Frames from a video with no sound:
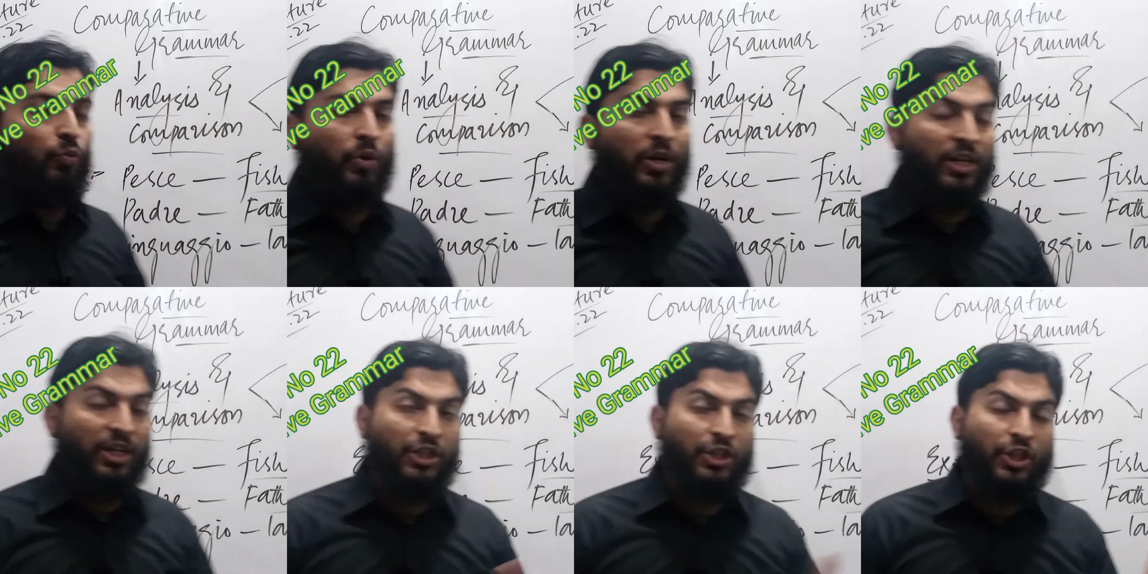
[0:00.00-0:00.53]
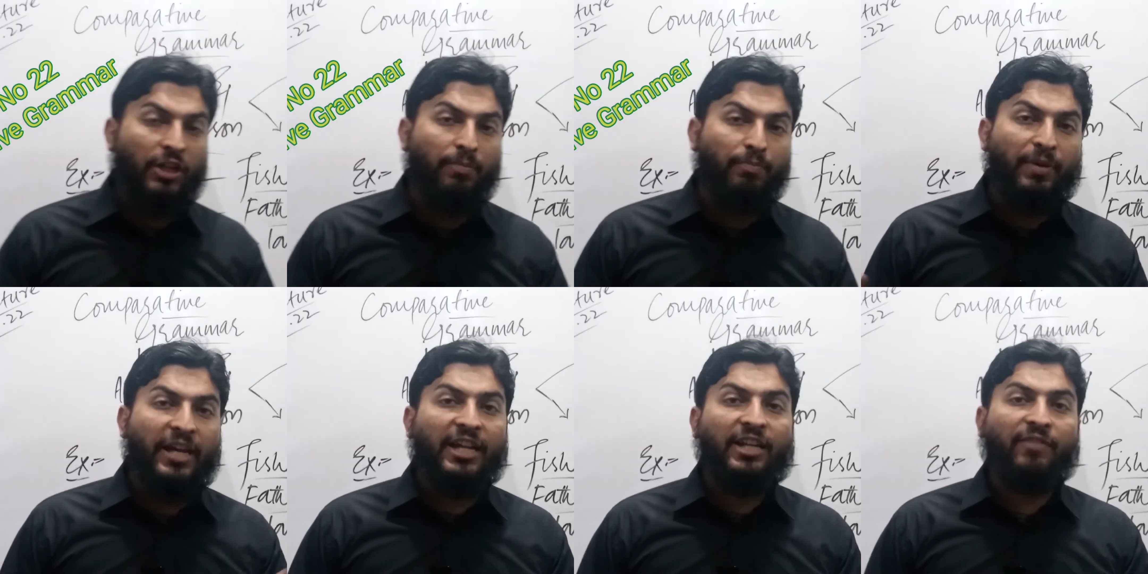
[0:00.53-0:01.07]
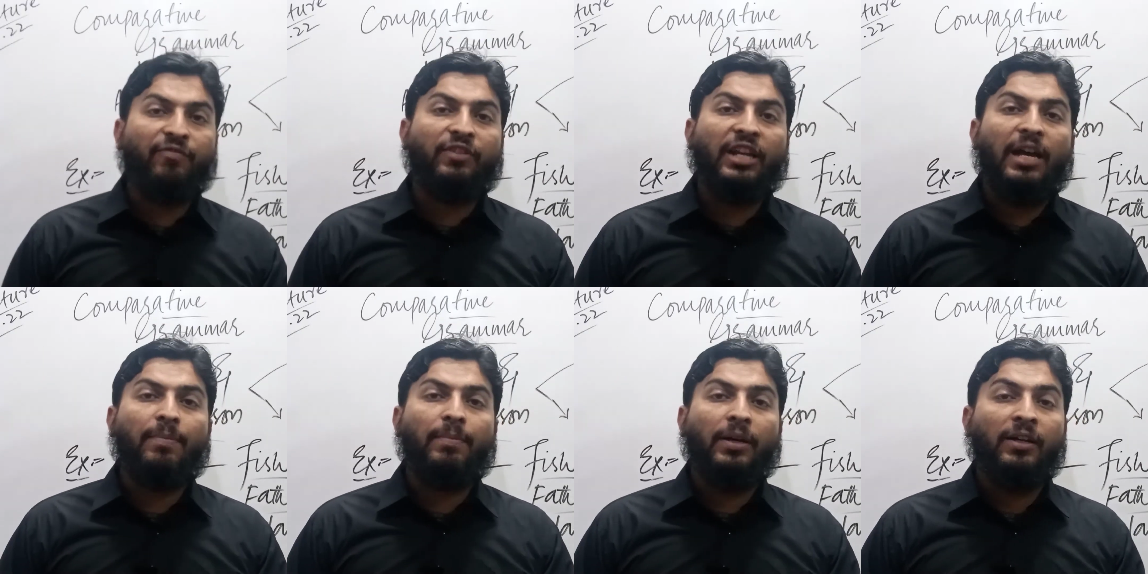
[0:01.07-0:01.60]
What is comparative
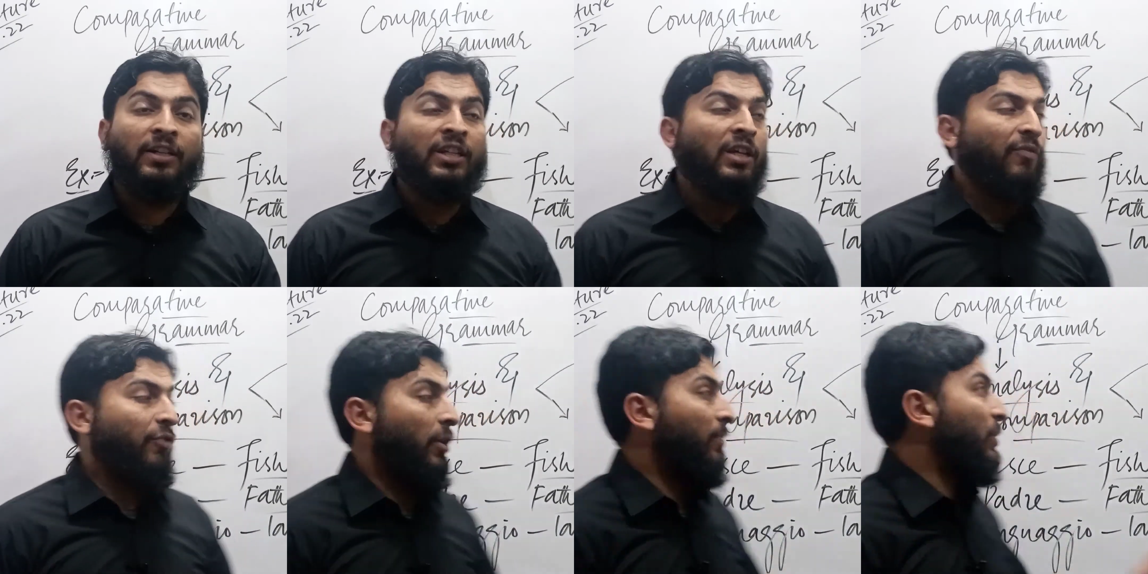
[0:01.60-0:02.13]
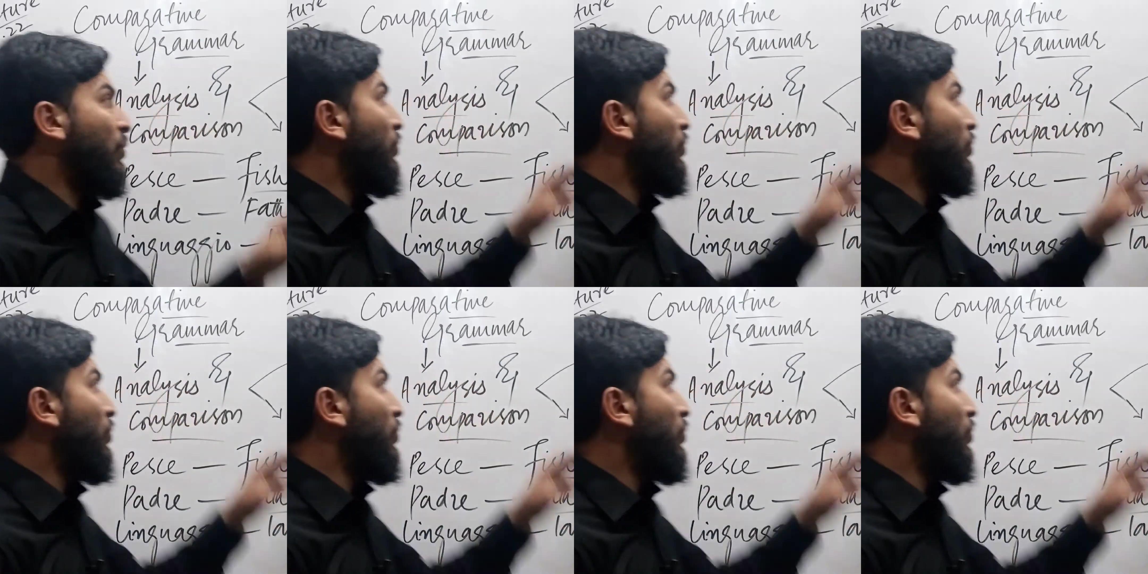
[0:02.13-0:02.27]
grammar? From the